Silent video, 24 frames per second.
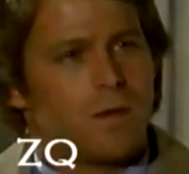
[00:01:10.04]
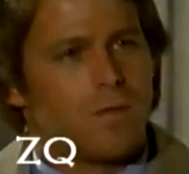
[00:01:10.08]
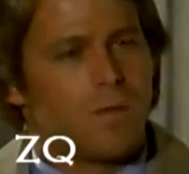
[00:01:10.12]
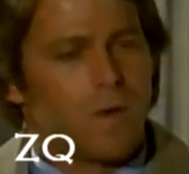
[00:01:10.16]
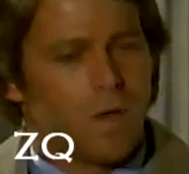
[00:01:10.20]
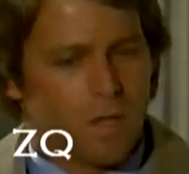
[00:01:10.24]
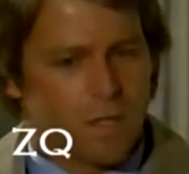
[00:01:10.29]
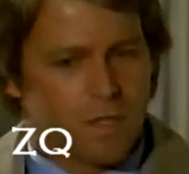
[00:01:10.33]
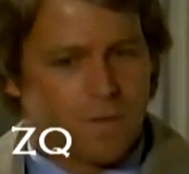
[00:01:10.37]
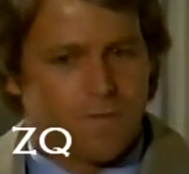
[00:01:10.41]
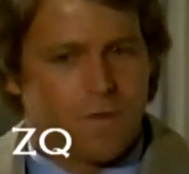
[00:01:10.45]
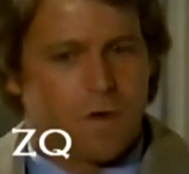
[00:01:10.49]

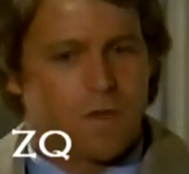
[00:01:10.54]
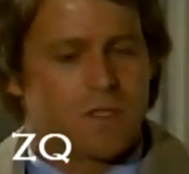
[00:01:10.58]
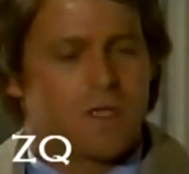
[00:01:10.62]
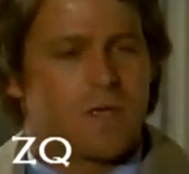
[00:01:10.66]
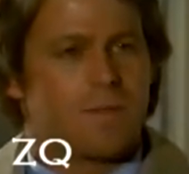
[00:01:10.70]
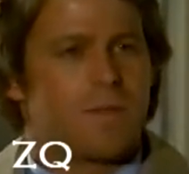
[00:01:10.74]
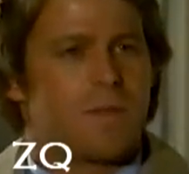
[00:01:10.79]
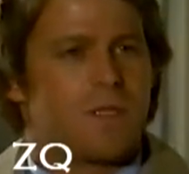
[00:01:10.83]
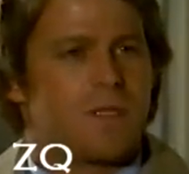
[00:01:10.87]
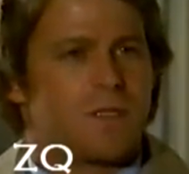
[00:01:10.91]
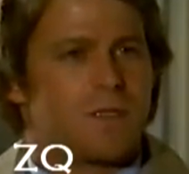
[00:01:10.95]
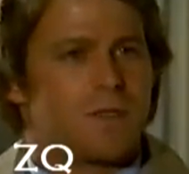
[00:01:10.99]
Well, as far as
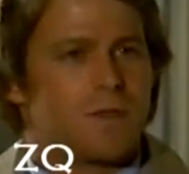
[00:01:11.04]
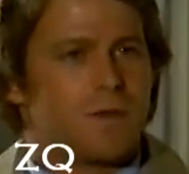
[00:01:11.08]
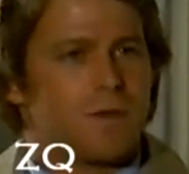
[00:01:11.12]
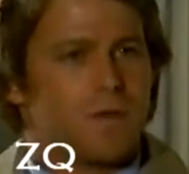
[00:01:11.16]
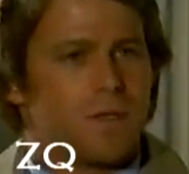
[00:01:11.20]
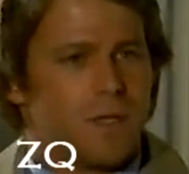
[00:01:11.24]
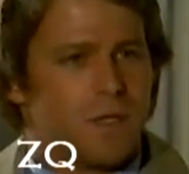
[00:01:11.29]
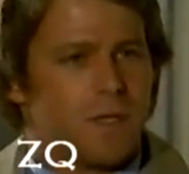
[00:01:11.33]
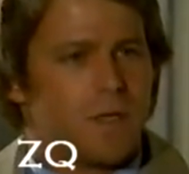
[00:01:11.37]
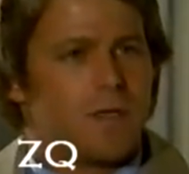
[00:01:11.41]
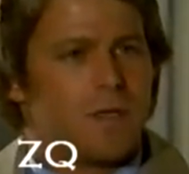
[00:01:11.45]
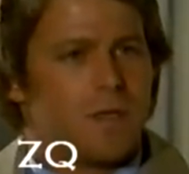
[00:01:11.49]
I'm
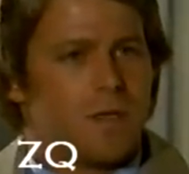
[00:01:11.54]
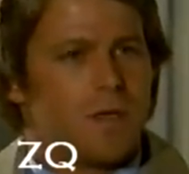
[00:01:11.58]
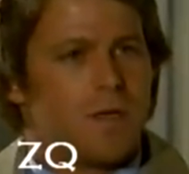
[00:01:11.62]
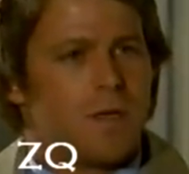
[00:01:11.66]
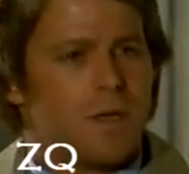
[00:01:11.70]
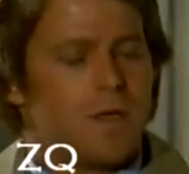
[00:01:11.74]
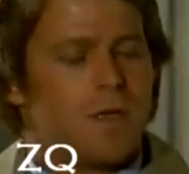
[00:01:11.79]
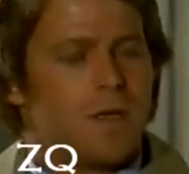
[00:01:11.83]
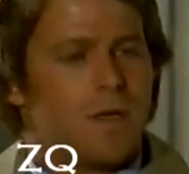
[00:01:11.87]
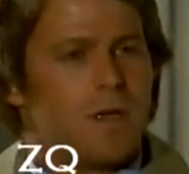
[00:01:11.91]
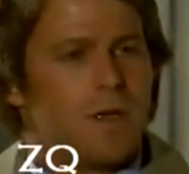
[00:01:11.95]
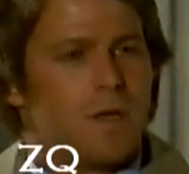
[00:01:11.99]
concerned, uh,
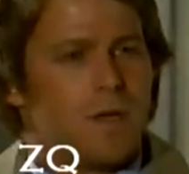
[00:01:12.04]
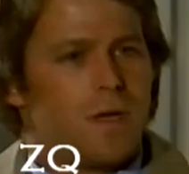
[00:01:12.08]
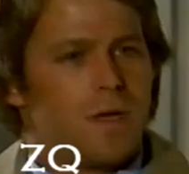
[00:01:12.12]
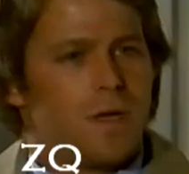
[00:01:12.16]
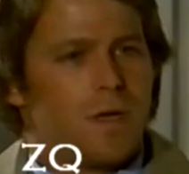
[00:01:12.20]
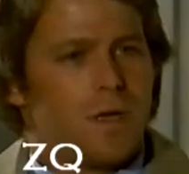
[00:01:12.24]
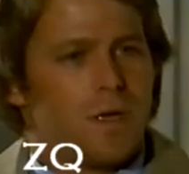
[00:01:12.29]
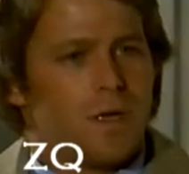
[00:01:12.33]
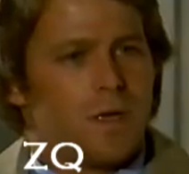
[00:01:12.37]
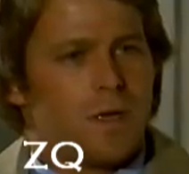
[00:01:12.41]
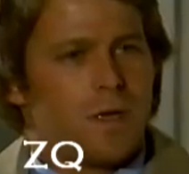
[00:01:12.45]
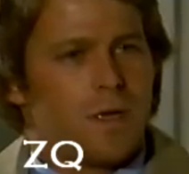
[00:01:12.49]

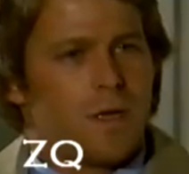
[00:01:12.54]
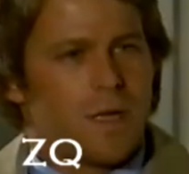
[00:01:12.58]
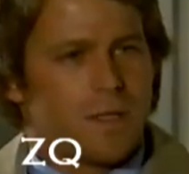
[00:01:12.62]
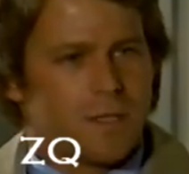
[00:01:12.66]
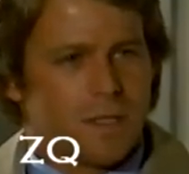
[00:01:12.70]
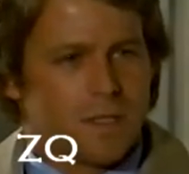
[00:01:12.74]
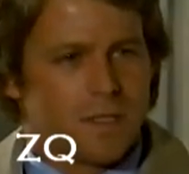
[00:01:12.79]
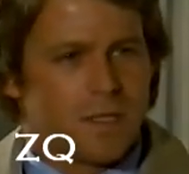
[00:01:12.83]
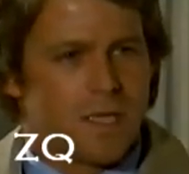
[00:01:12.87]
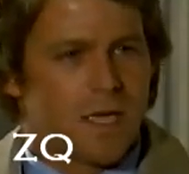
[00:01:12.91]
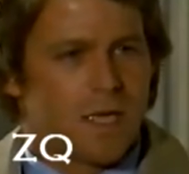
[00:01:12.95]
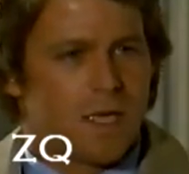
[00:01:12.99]

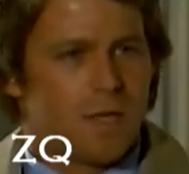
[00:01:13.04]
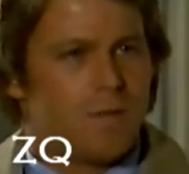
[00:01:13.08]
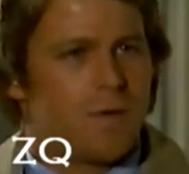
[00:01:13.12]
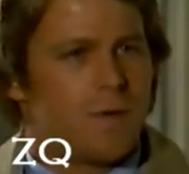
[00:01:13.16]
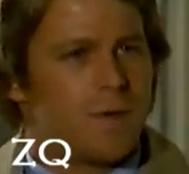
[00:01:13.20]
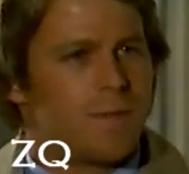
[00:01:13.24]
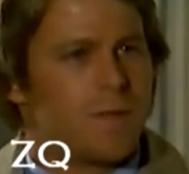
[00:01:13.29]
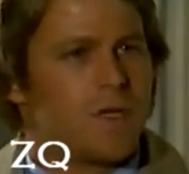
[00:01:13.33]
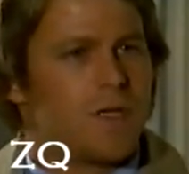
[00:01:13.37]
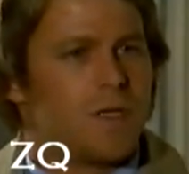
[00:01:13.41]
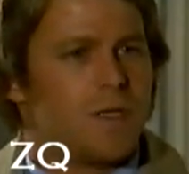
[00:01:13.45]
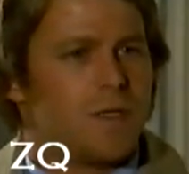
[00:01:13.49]
that's exactly
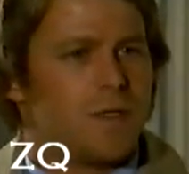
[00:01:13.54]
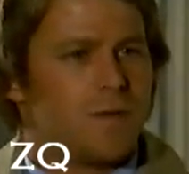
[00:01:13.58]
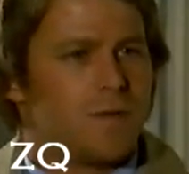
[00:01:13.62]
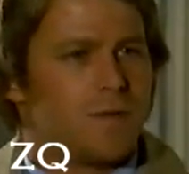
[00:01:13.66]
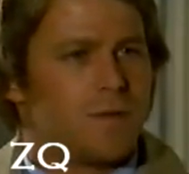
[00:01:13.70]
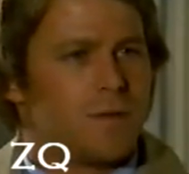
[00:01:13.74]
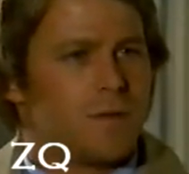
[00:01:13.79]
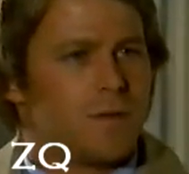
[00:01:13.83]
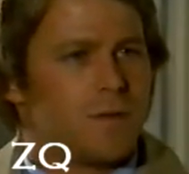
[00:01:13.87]
what I'm going to do.